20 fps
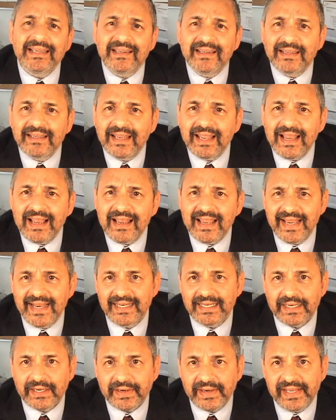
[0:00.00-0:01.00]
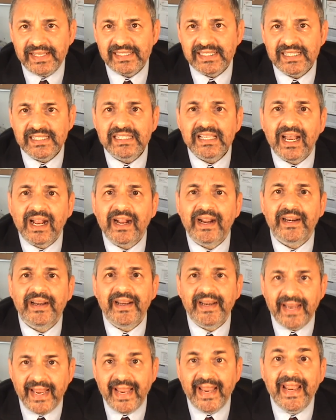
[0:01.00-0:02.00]
Till it reaches
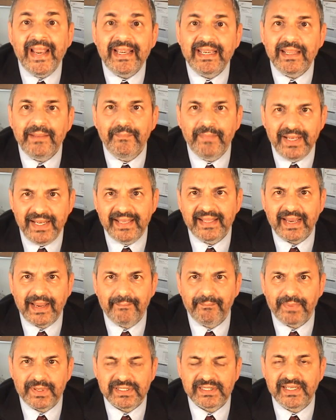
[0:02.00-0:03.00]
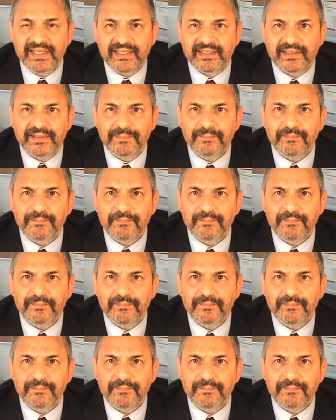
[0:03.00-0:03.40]
180 milligram percent,